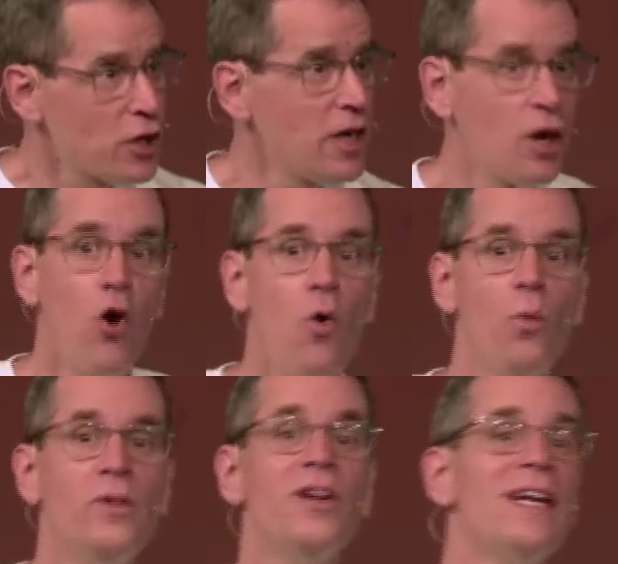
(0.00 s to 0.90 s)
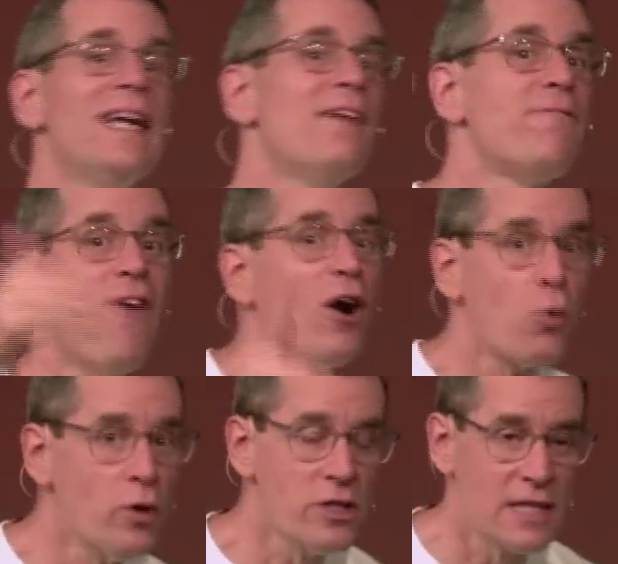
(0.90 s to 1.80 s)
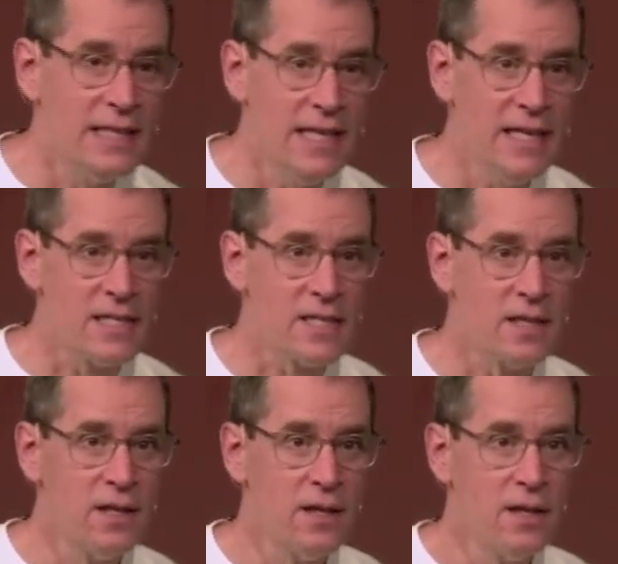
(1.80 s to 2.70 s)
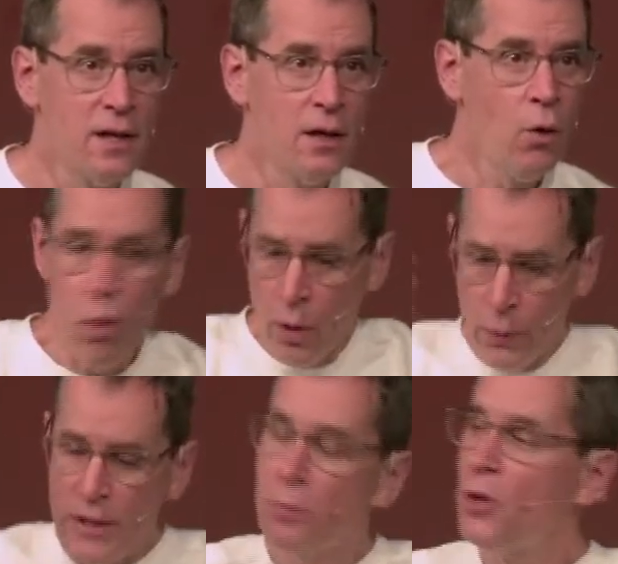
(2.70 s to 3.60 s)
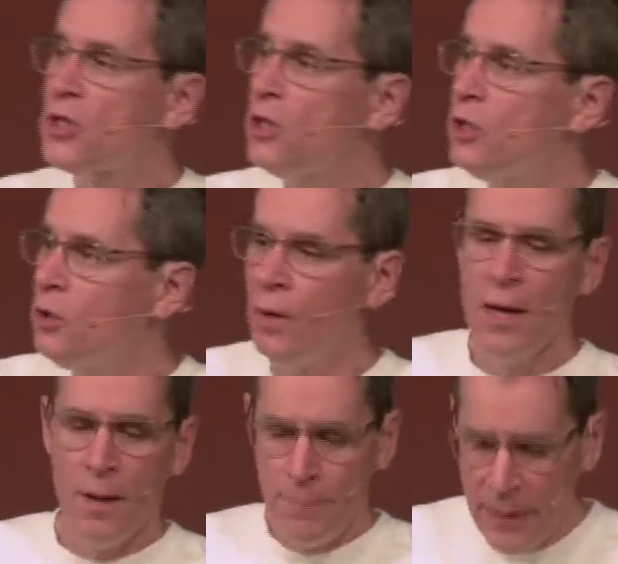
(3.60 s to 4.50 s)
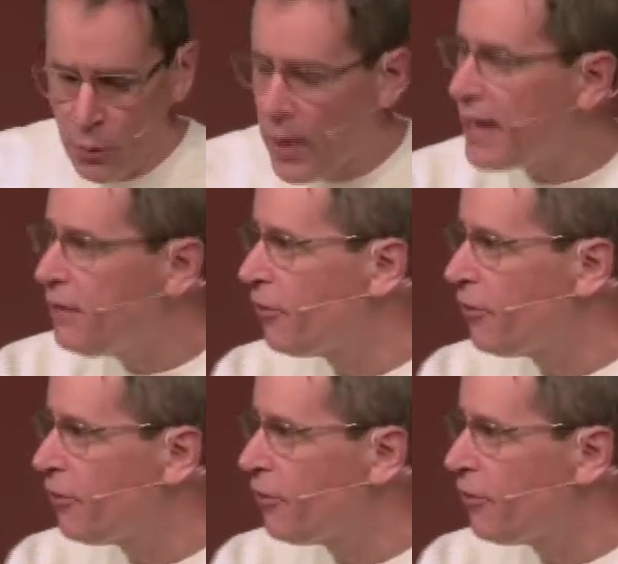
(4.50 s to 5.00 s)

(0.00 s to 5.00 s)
are going to go, they're going to get far worse than this. Well, what are we supposed to do? Be ready